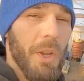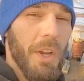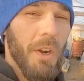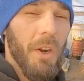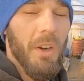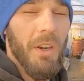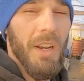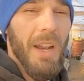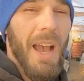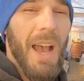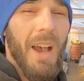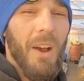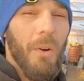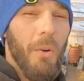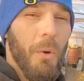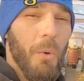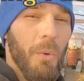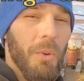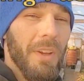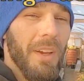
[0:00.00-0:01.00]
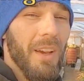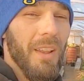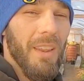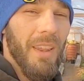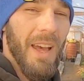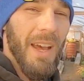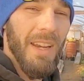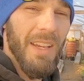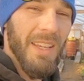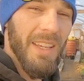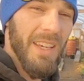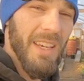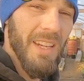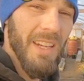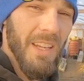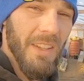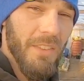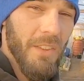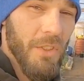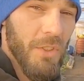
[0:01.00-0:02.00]
We are not holding a lot of
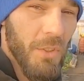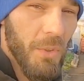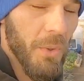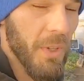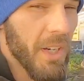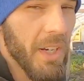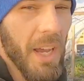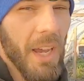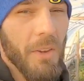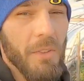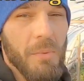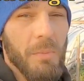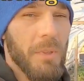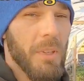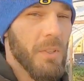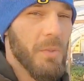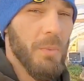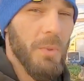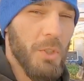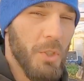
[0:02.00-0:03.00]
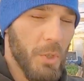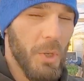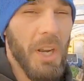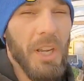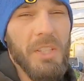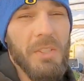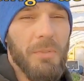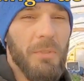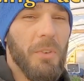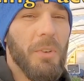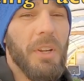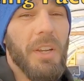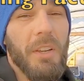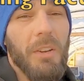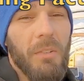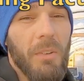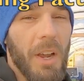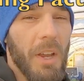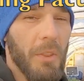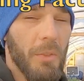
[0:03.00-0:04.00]
heat in this greenhouse because we're transferring
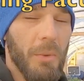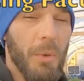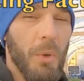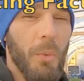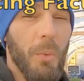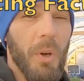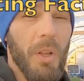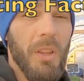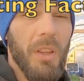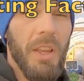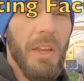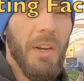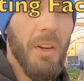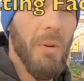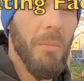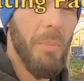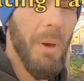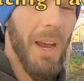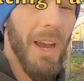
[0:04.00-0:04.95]
it right through one layer of